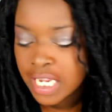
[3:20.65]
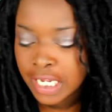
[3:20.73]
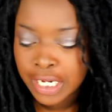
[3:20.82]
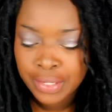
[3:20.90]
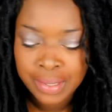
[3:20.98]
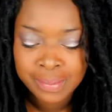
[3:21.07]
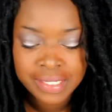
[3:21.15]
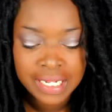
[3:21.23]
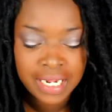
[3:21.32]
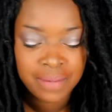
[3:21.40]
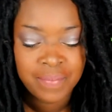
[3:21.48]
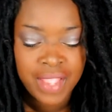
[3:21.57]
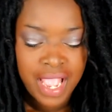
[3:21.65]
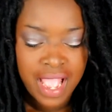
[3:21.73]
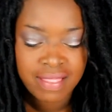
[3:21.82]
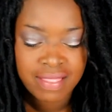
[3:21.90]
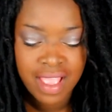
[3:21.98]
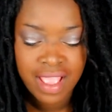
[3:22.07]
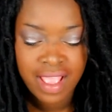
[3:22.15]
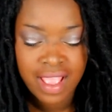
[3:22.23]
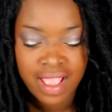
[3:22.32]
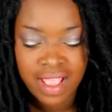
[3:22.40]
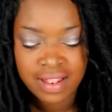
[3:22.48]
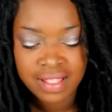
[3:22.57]
You know what I'm saying? And
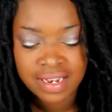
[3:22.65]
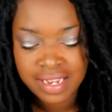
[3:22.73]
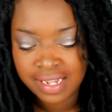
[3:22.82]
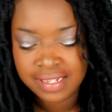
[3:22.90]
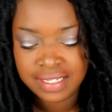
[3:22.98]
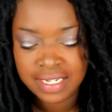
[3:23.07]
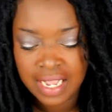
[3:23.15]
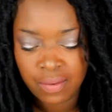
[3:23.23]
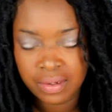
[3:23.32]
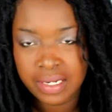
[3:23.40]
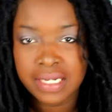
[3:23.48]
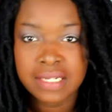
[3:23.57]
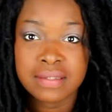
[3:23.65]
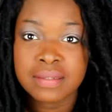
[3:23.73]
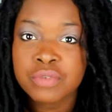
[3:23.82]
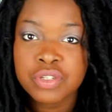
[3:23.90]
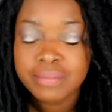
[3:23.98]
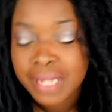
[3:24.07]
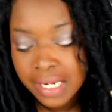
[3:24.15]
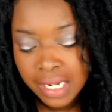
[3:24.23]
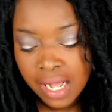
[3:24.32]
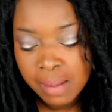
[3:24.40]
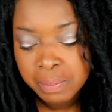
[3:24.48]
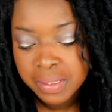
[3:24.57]
then the next thing I would like is some new
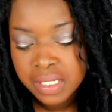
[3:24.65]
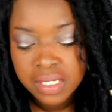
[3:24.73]
makeup.